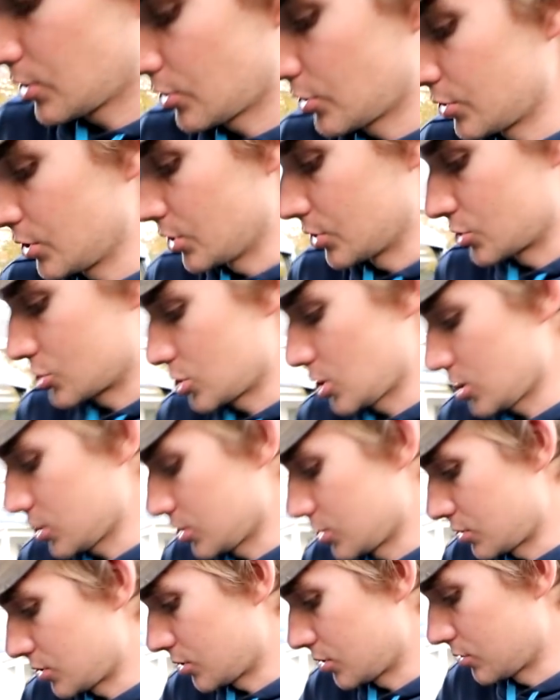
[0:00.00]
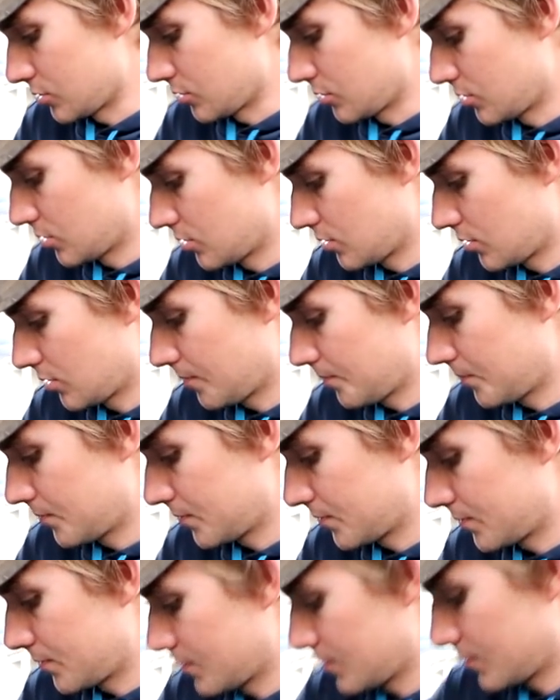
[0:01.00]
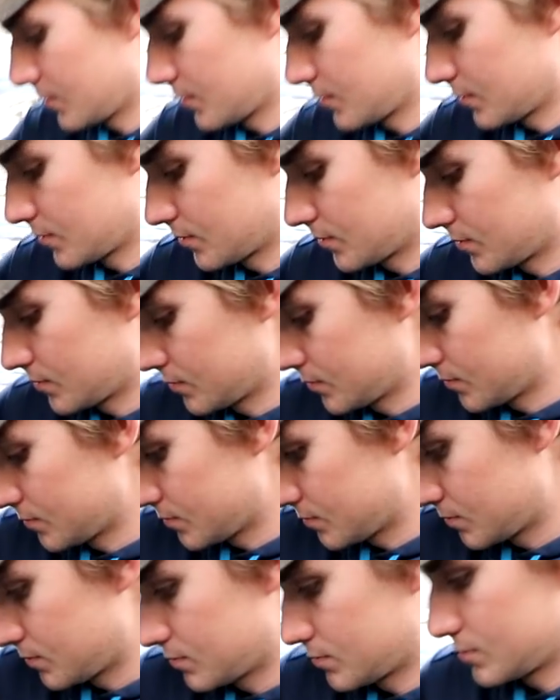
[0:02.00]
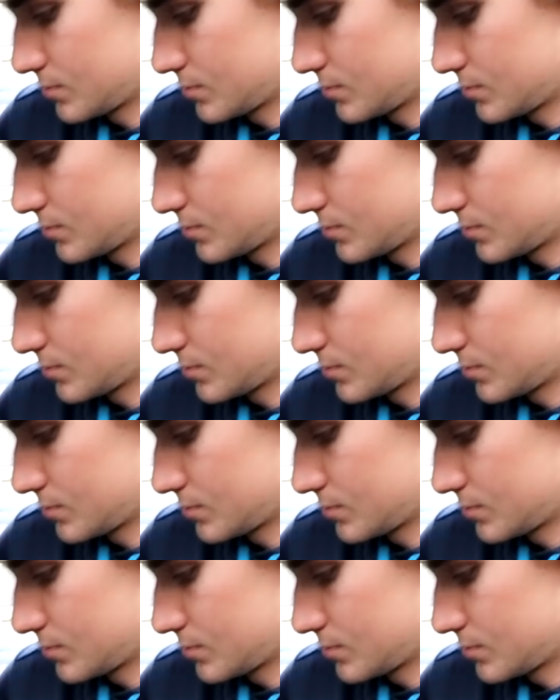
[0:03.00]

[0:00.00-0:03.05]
they're in the instructions too. Are they in the same like